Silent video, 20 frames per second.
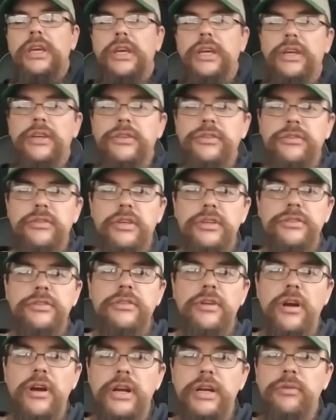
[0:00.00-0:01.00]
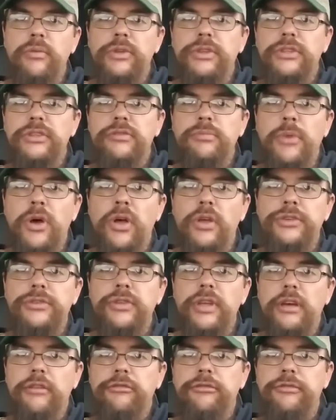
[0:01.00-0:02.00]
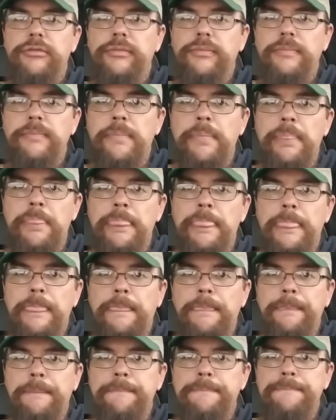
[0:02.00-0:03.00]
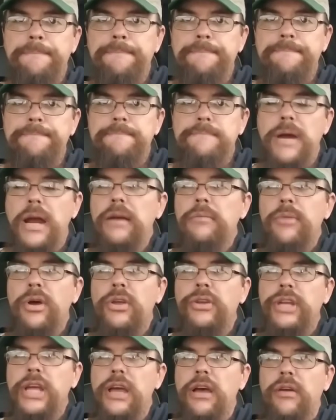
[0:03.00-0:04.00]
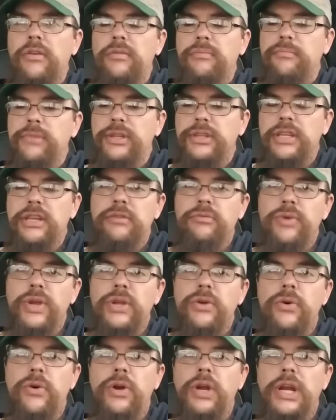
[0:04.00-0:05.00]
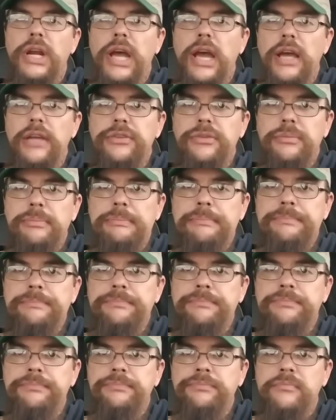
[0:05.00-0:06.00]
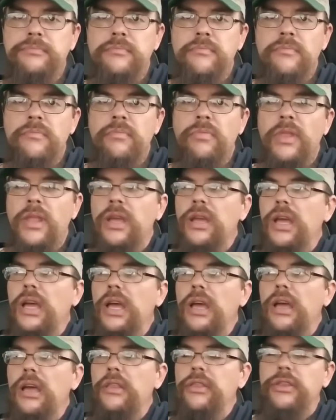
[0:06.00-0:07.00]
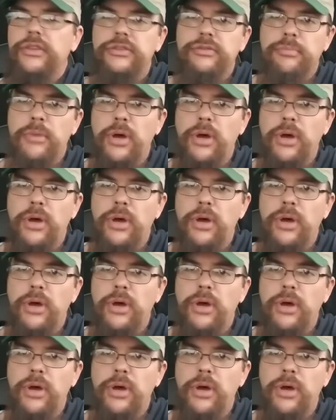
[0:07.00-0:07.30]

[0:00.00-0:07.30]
is starting with the small stuff. Write them all down, but then reorganize them, the